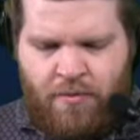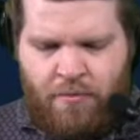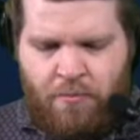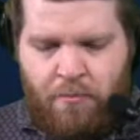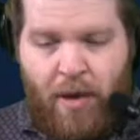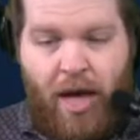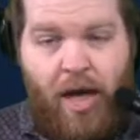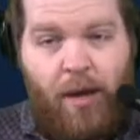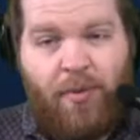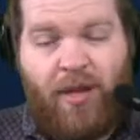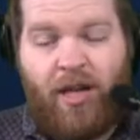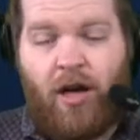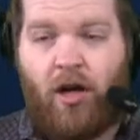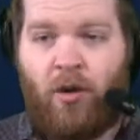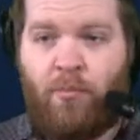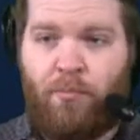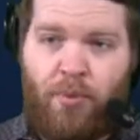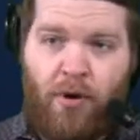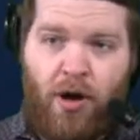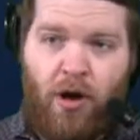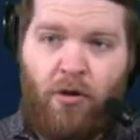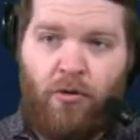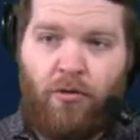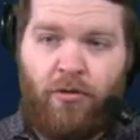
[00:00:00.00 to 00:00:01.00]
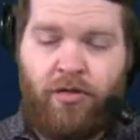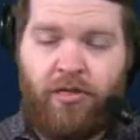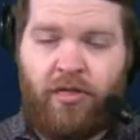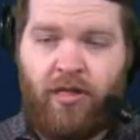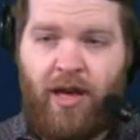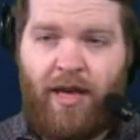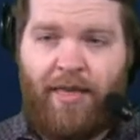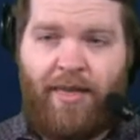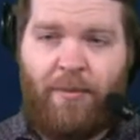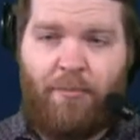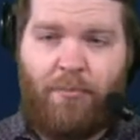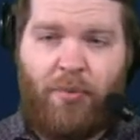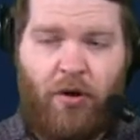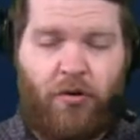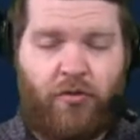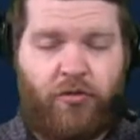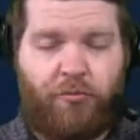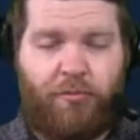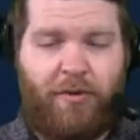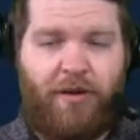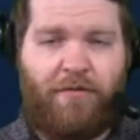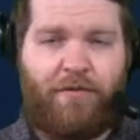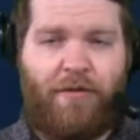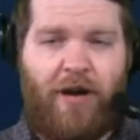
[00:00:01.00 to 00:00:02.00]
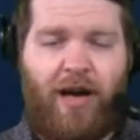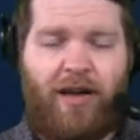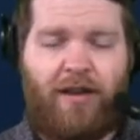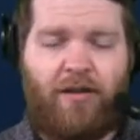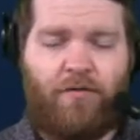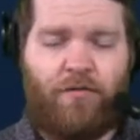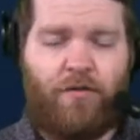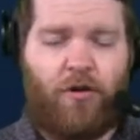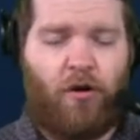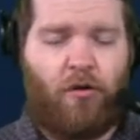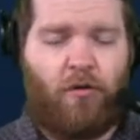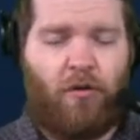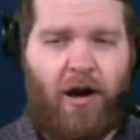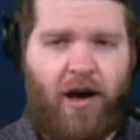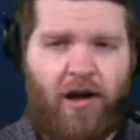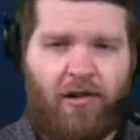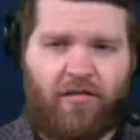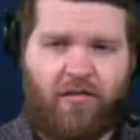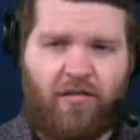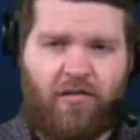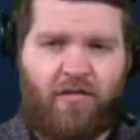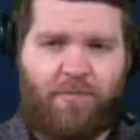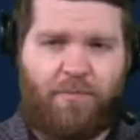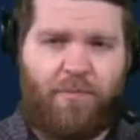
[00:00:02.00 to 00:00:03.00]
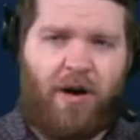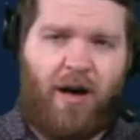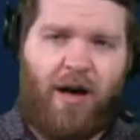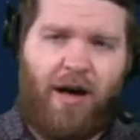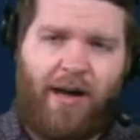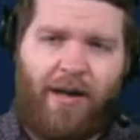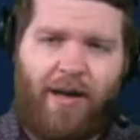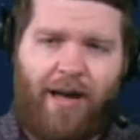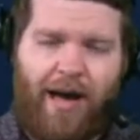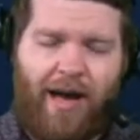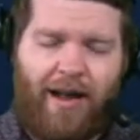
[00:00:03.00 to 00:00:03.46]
Maybe on both. I think both will be fighting for a roster spot.